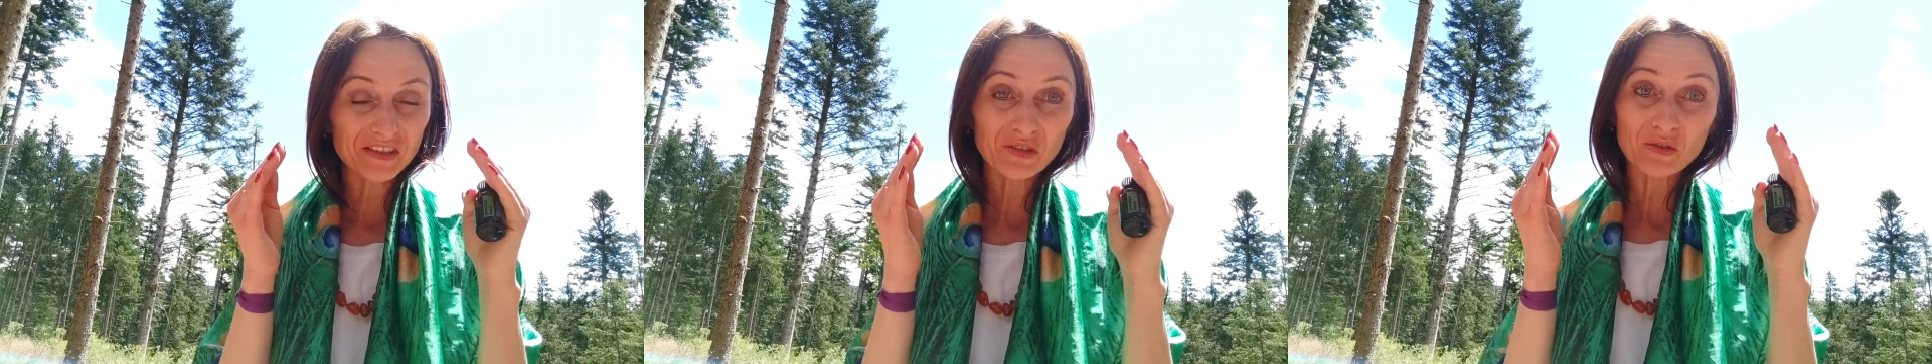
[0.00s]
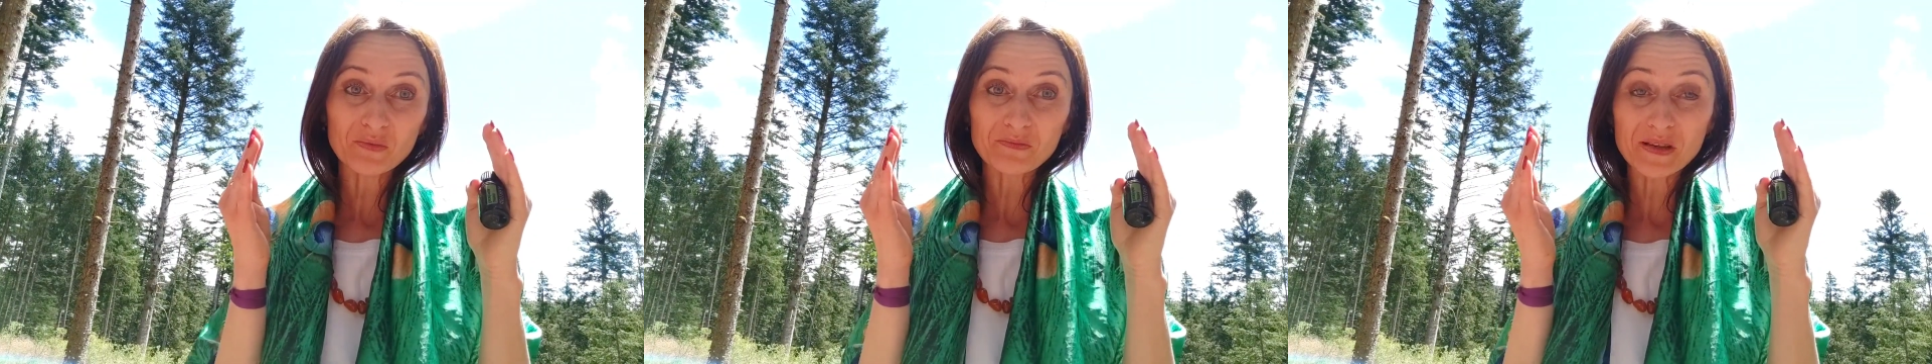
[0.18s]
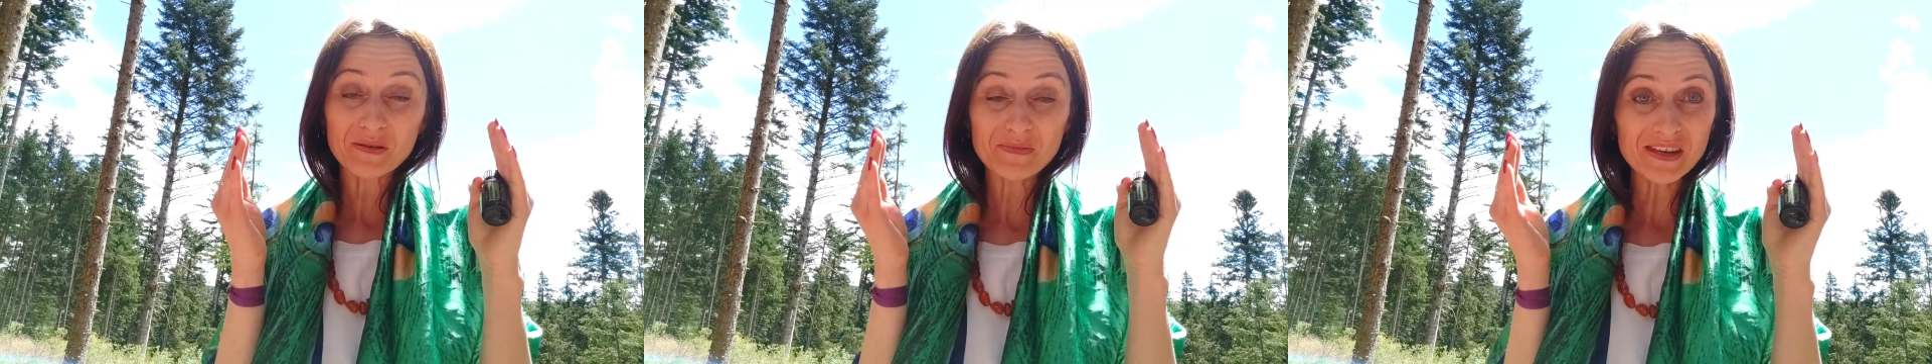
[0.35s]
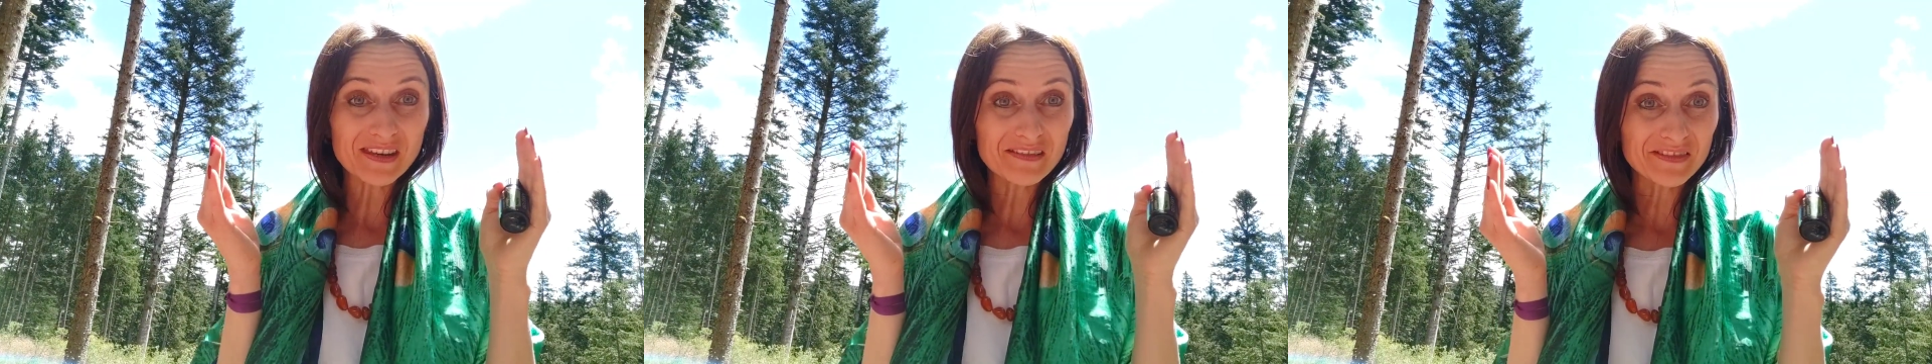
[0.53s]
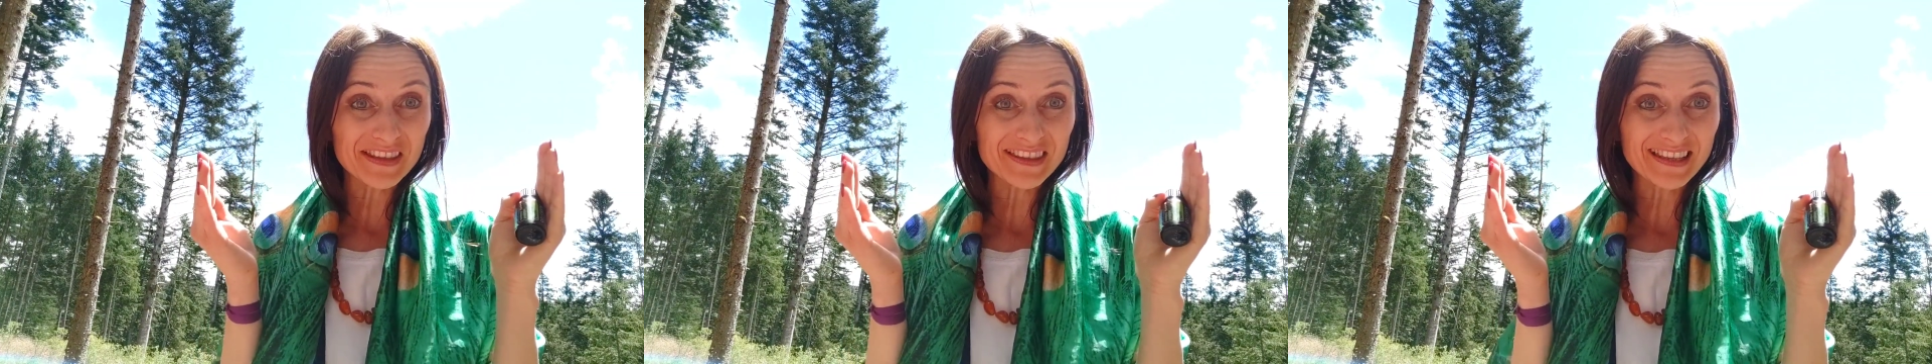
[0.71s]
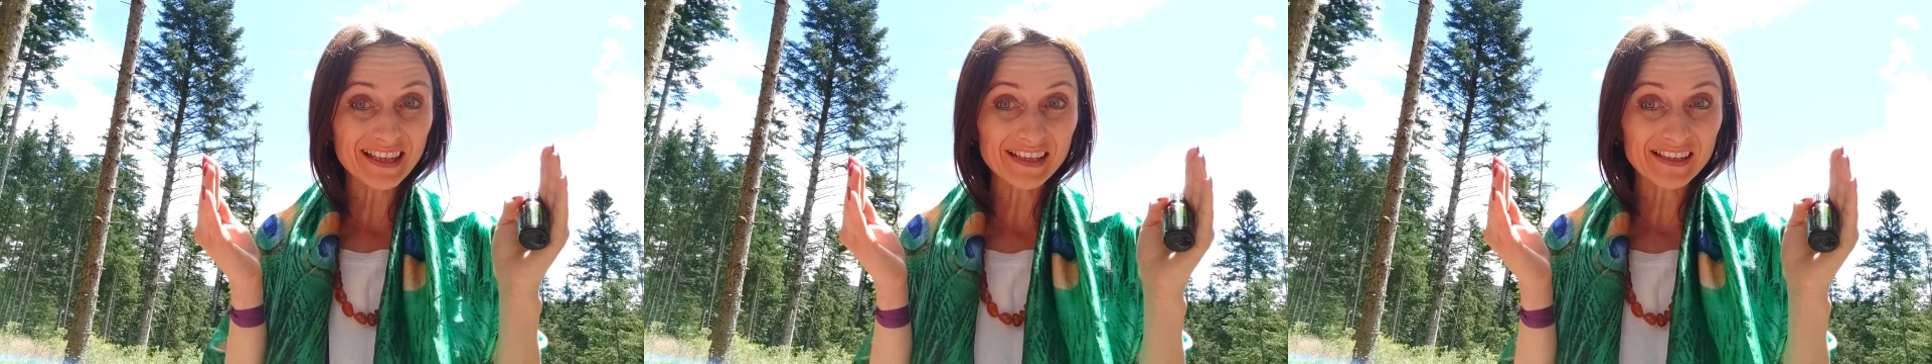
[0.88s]
or maybe
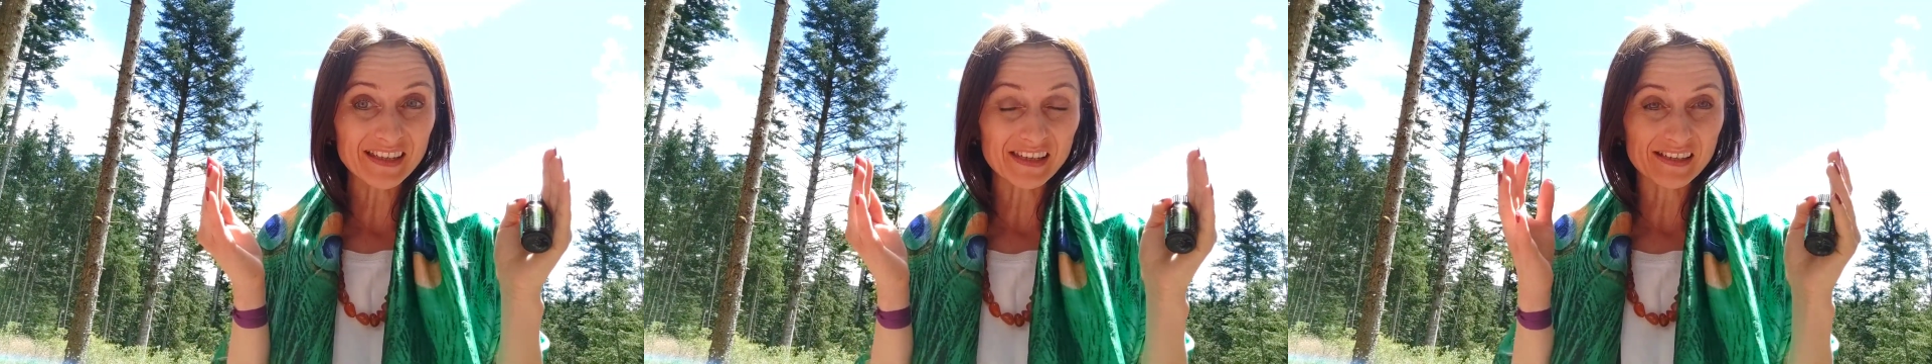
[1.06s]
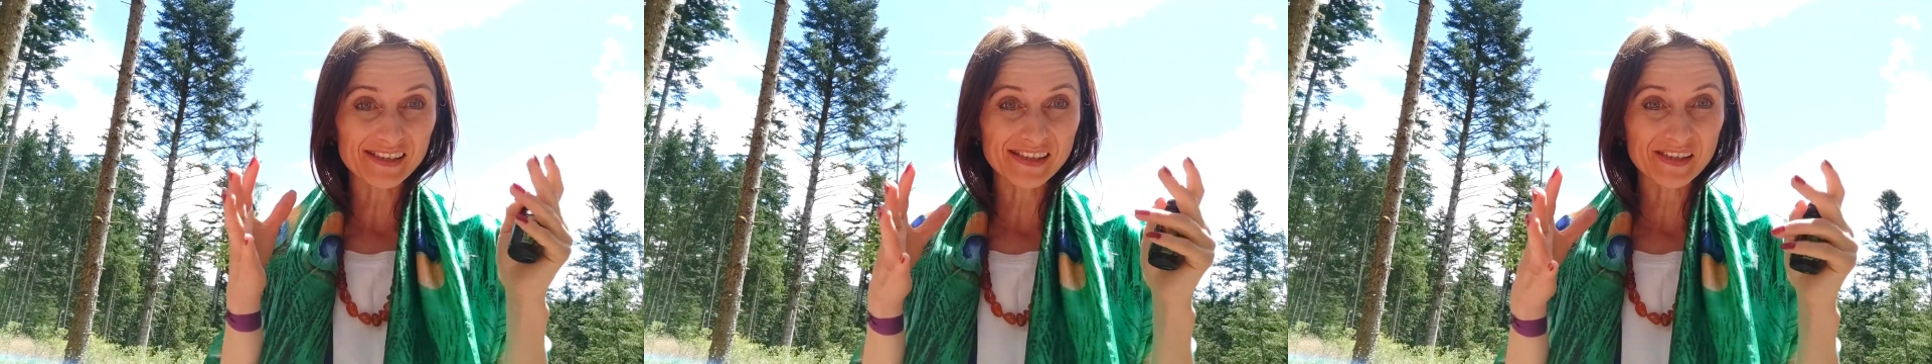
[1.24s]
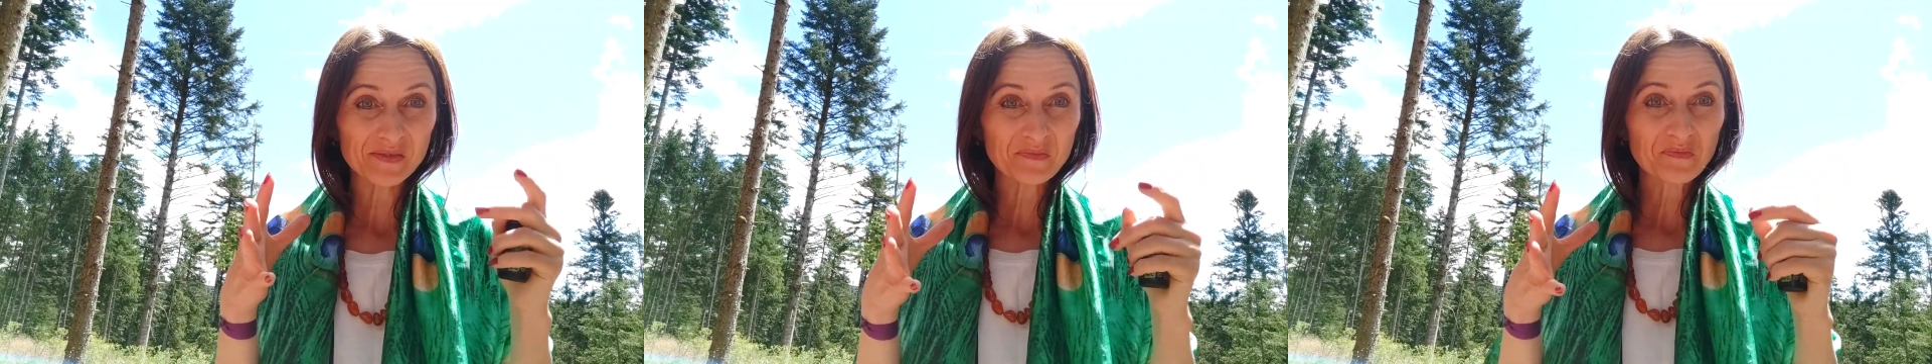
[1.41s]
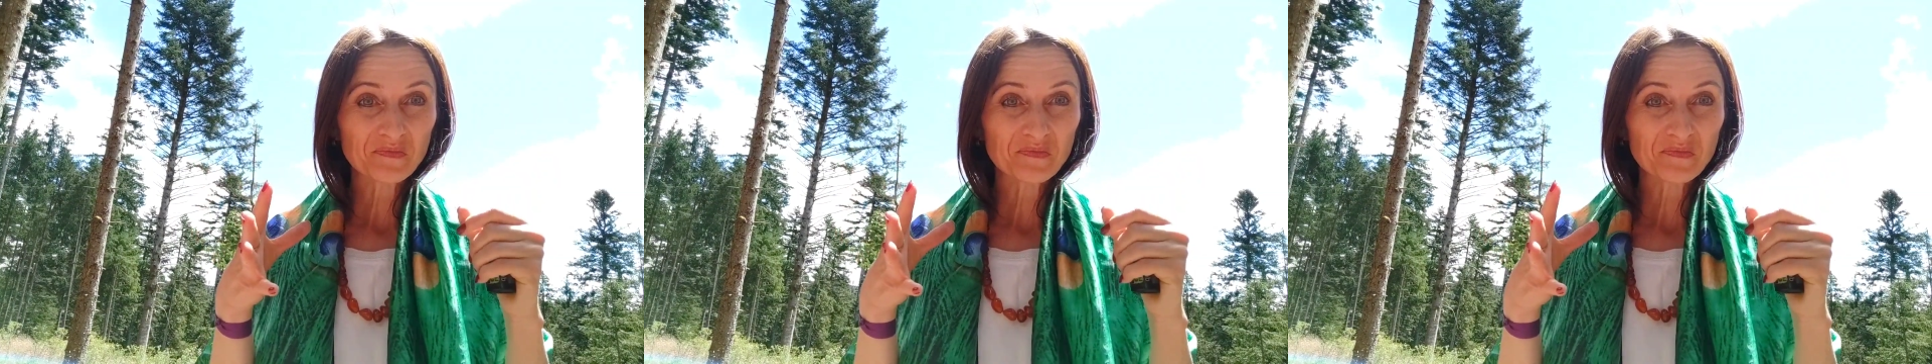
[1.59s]
even 9 years,